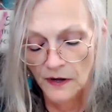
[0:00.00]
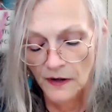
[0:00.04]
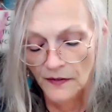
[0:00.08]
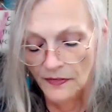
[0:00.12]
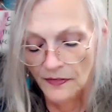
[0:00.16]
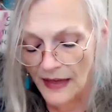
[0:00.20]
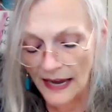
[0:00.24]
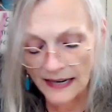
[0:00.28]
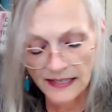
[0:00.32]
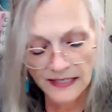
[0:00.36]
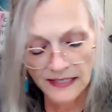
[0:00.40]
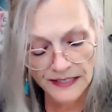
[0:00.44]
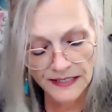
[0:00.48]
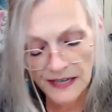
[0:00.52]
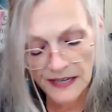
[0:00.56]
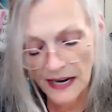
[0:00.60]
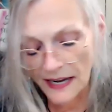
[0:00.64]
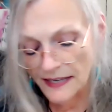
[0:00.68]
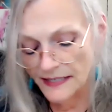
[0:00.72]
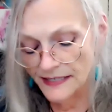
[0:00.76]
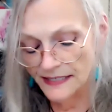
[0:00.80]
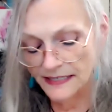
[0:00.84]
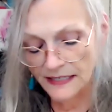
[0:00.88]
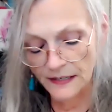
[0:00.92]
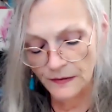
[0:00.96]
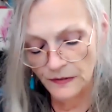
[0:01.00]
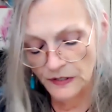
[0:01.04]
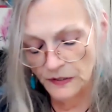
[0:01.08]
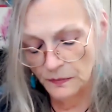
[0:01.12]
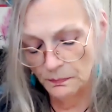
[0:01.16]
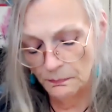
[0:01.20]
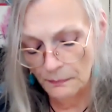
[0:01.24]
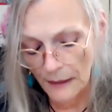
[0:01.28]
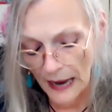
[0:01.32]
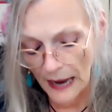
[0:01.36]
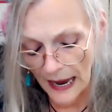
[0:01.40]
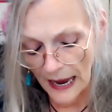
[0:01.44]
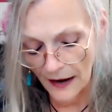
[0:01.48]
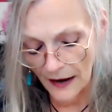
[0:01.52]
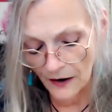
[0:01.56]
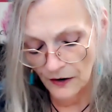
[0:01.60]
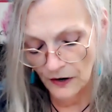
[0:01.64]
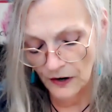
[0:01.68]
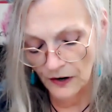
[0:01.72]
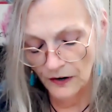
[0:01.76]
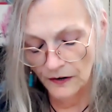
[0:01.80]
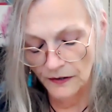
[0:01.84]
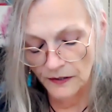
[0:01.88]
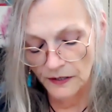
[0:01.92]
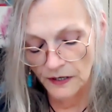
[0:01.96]
That did not seem to
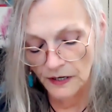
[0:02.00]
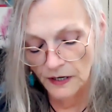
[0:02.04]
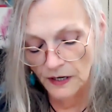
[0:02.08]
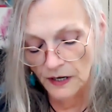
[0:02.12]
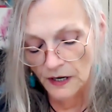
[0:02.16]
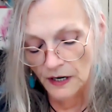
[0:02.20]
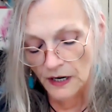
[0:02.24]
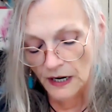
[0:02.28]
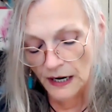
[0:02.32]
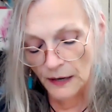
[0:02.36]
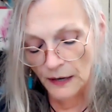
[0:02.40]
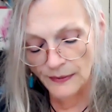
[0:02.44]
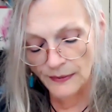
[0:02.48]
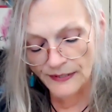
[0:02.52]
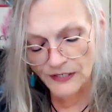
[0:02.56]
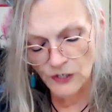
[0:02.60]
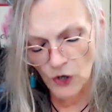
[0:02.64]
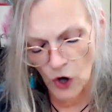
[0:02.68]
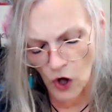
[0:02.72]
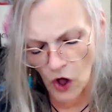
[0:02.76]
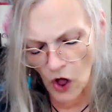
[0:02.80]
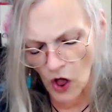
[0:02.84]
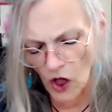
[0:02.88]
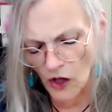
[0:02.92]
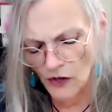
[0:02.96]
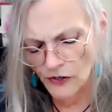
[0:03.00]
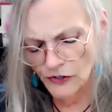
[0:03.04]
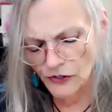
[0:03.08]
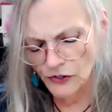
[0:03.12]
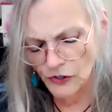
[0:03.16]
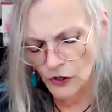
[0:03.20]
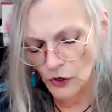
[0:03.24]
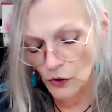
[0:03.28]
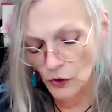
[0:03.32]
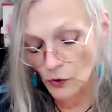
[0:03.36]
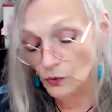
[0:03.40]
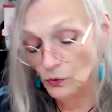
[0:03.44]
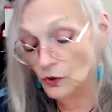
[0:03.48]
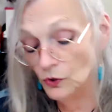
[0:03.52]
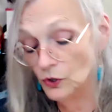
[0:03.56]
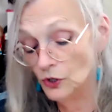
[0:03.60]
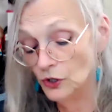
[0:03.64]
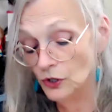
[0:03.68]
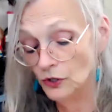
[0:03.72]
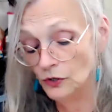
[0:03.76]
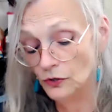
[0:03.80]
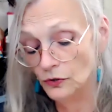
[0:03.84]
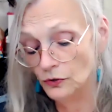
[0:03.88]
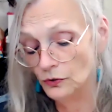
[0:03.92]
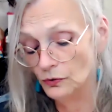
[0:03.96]
matter. It was all so
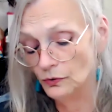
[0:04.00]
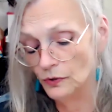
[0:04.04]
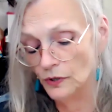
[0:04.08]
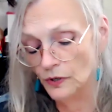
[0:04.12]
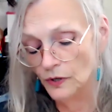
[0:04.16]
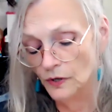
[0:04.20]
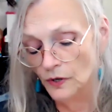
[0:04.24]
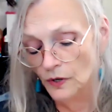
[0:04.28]
new.